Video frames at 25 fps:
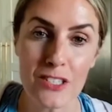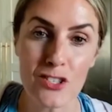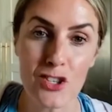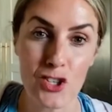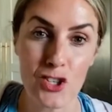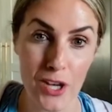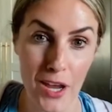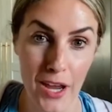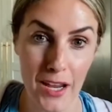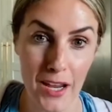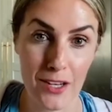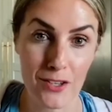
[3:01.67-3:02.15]

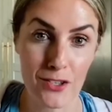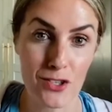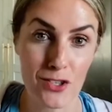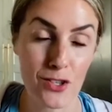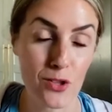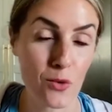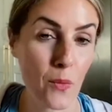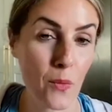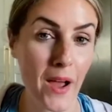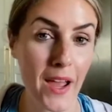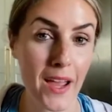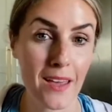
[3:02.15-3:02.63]
changed
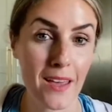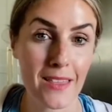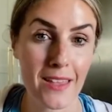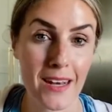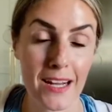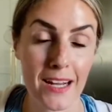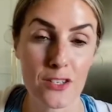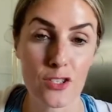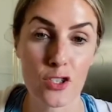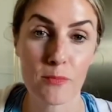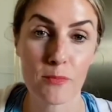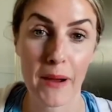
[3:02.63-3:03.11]
the way that
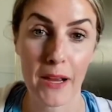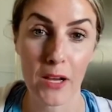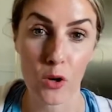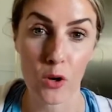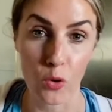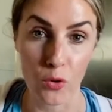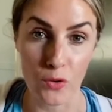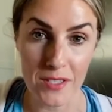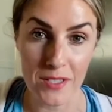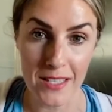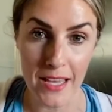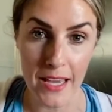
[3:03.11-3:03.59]
I do my
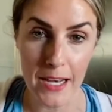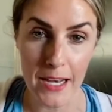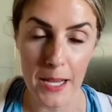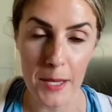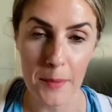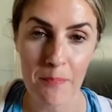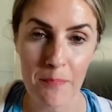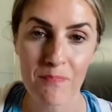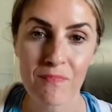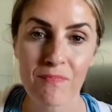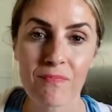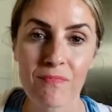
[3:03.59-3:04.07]
goal
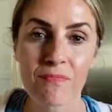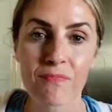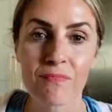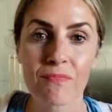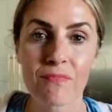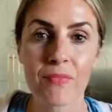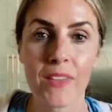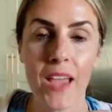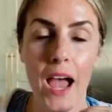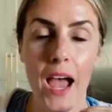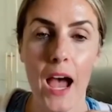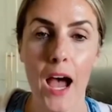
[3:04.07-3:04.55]
setting.
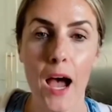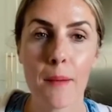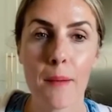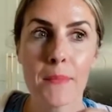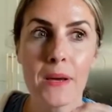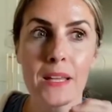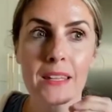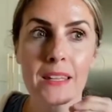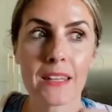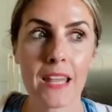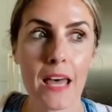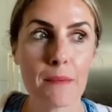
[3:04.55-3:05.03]

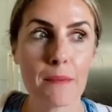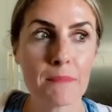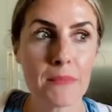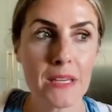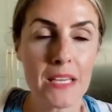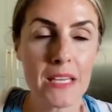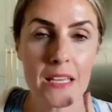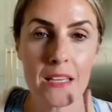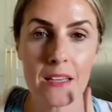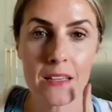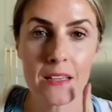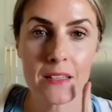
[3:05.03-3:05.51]
Let
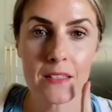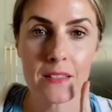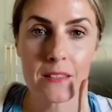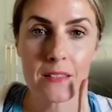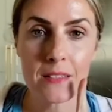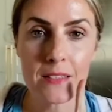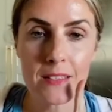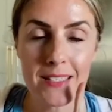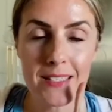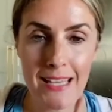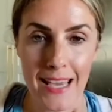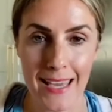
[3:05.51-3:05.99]
me
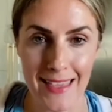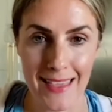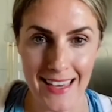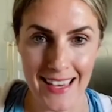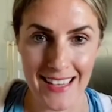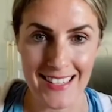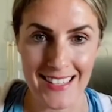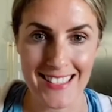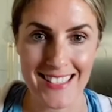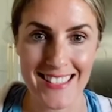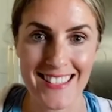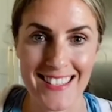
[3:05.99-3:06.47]
say
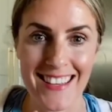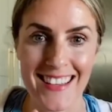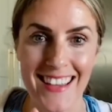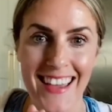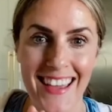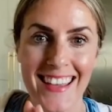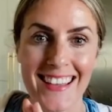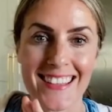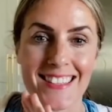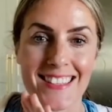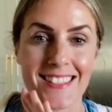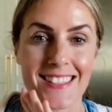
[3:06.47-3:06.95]
this.
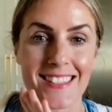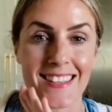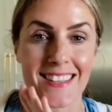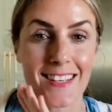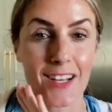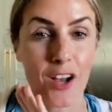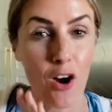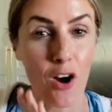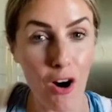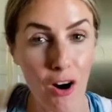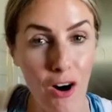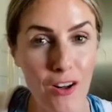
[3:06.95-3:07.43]
It's
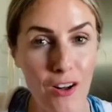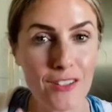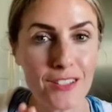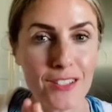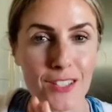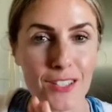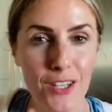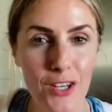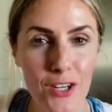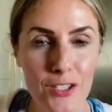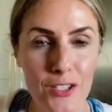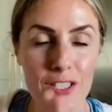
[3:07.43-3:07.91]
called
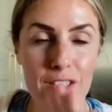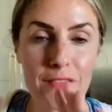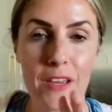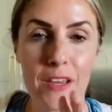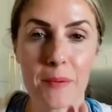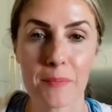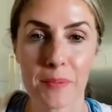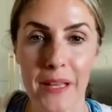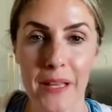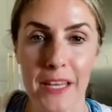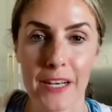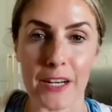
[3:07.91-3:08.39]
a
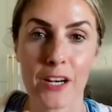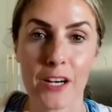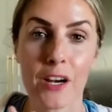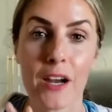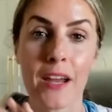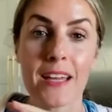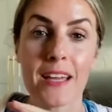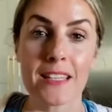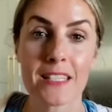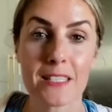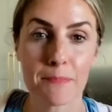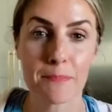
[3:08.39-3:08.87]
Cultivate planner.
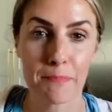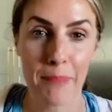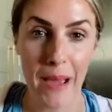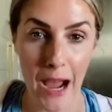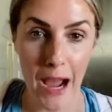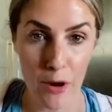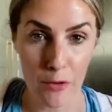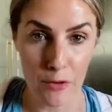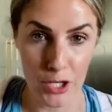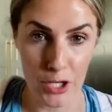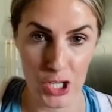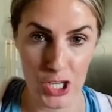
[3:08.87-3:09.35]
It's
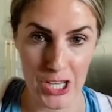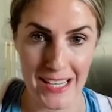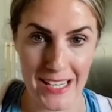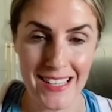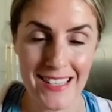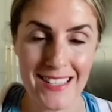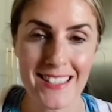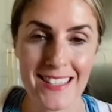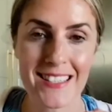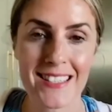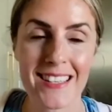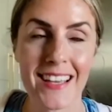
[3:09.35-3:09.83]
Power
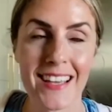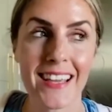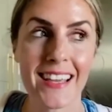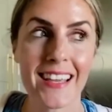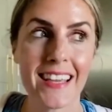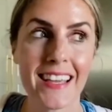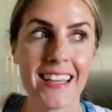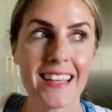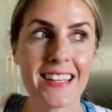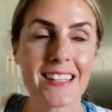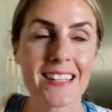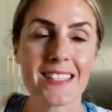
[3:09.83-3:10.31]
Sheets.
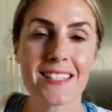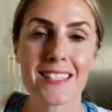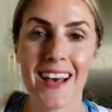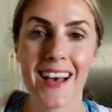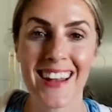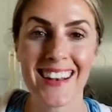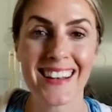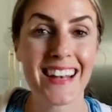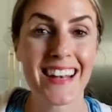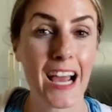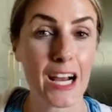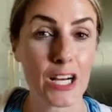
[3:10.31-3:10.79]
It is
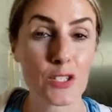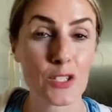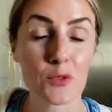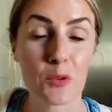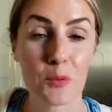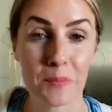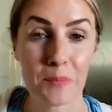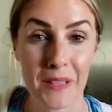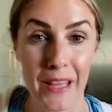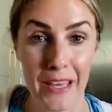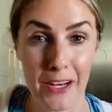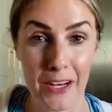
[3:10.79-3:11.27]
not an actual
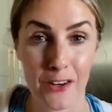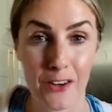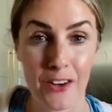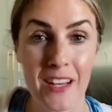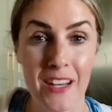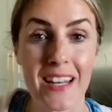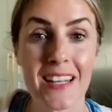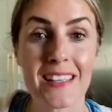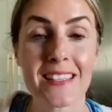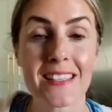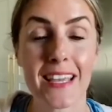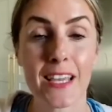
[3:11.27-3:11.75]
planner.
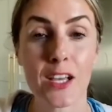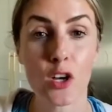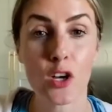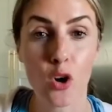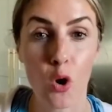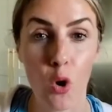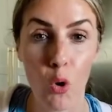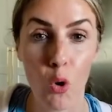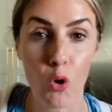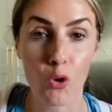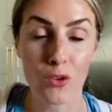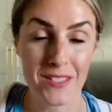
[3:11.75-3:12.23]
It is a
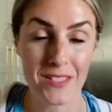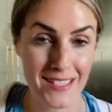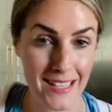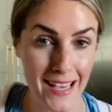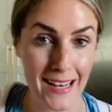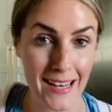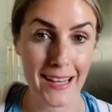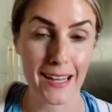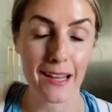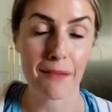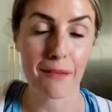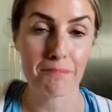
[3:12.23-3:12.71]
goal
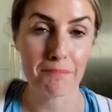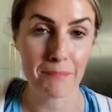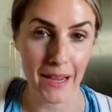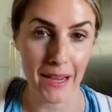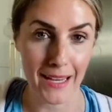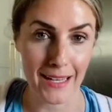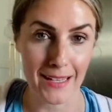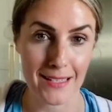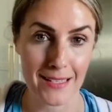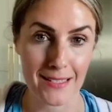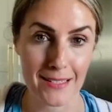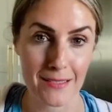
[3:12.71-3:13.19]
setting
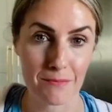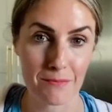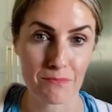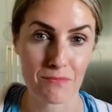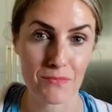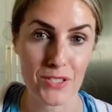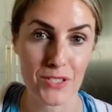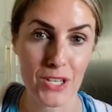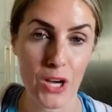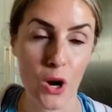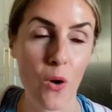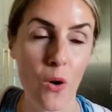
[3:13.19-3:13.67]
mechanism.
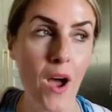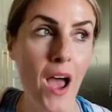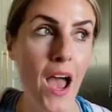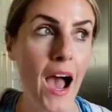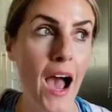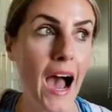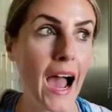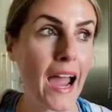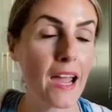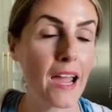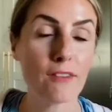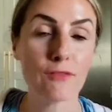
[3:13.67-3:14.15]
So
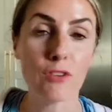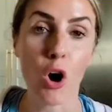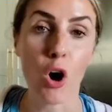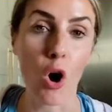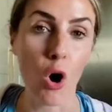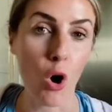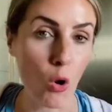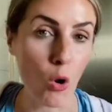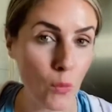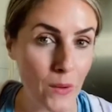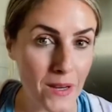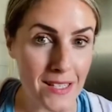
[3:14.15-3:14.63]
I have
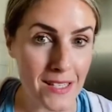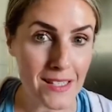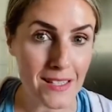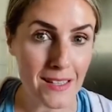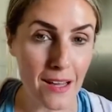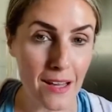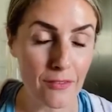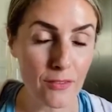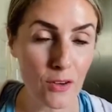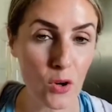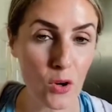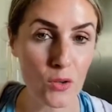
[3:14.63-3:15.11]
always
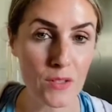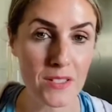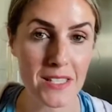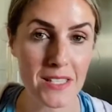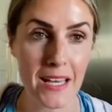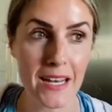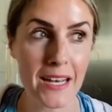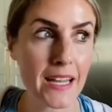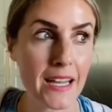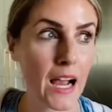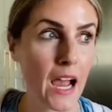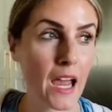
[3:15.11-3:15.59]
loved goal
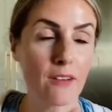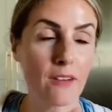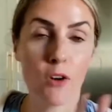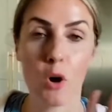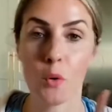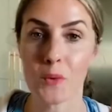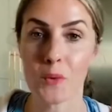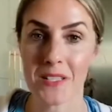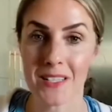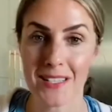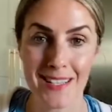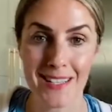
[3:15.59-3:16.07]
setting. I have
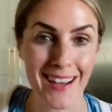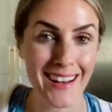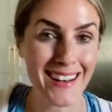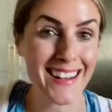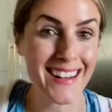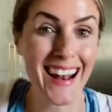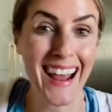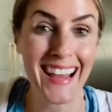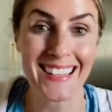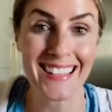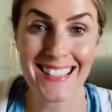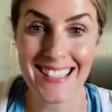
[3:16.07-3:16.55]
always done
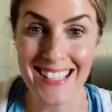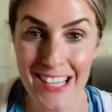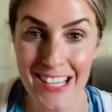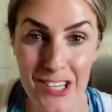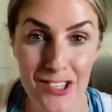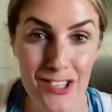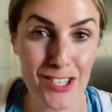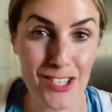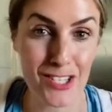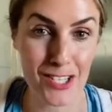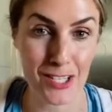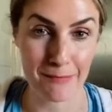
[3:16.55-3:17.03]
it. I
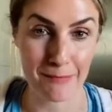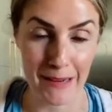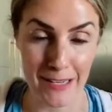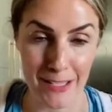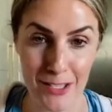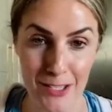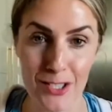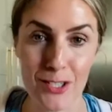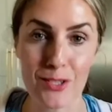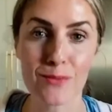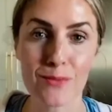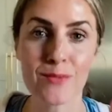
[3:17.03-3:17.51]
teach it to my
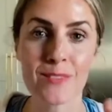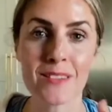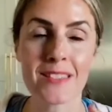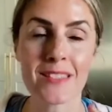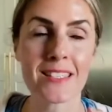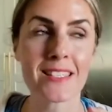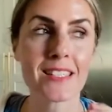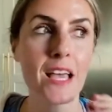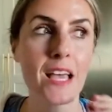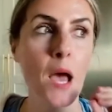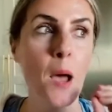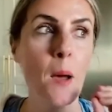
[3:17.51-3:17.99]

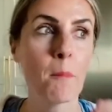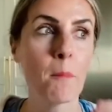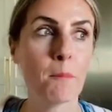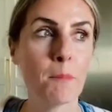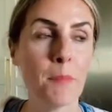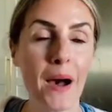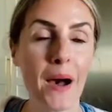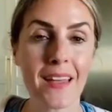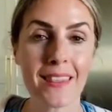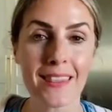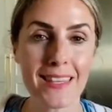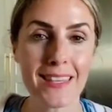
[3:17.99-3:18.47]
students,
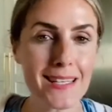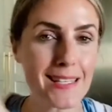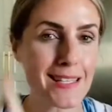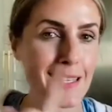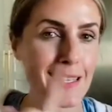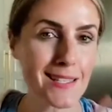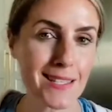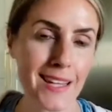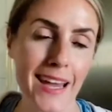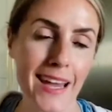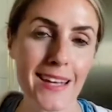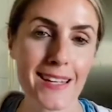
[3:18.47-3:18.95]
but this
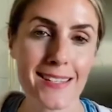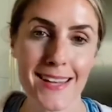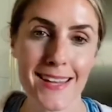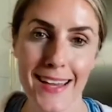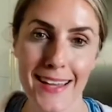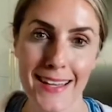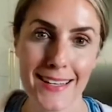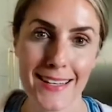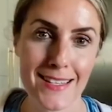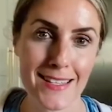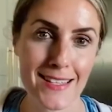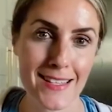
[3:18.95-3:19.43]
has kind of
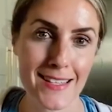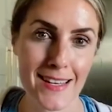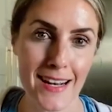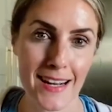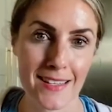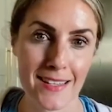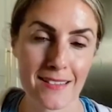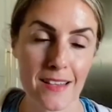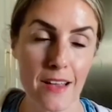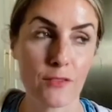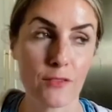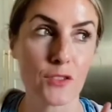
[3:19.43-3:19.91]
taken it to the
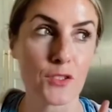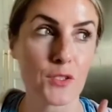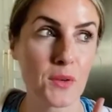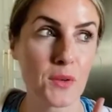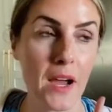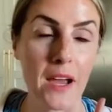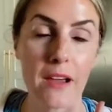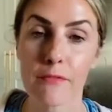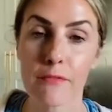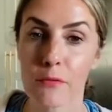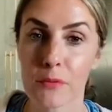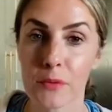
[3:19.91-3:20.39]
next level. So
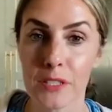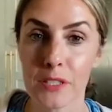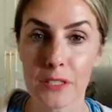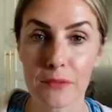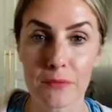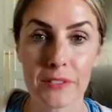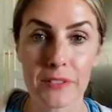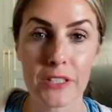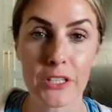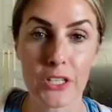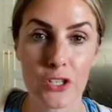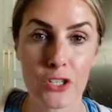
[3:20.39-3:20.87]
I have really,
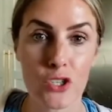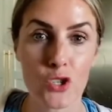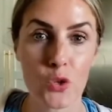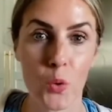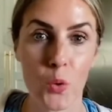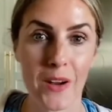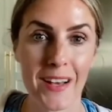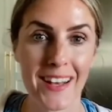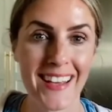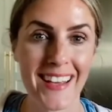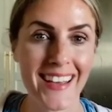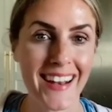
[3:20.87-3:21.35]
really
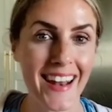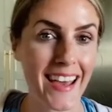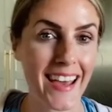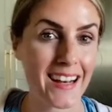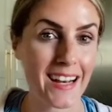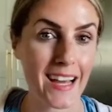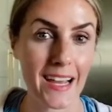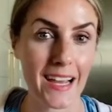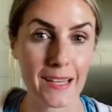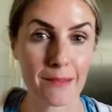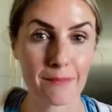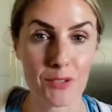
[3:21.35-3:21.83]
enjoyed it and
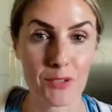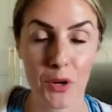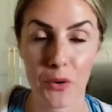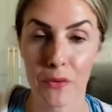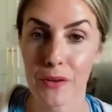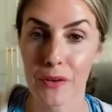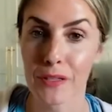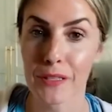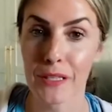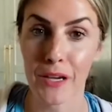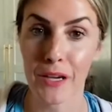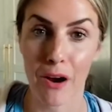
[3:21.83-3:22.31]
I am
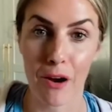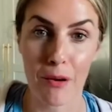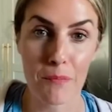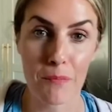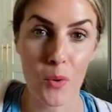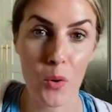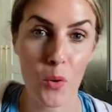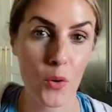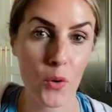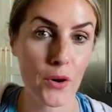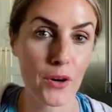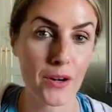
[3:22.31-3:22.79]
totally on
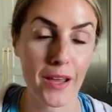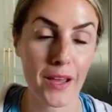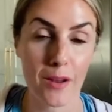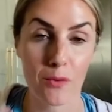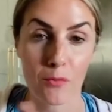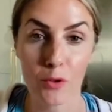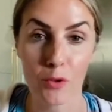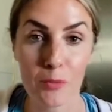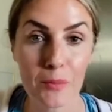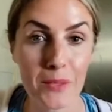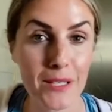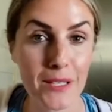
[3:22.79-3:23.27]
board and
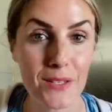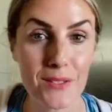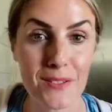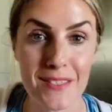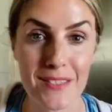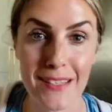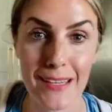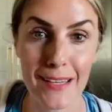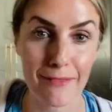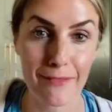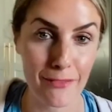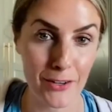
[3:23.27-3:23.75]
will be
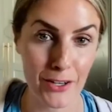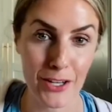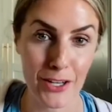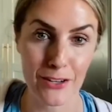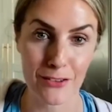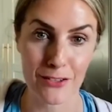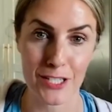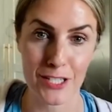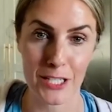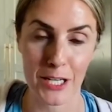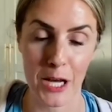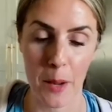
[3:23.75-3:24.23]
using it for
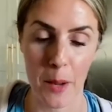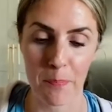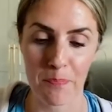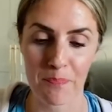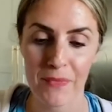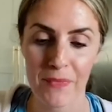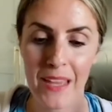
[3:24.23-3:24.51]
years to come.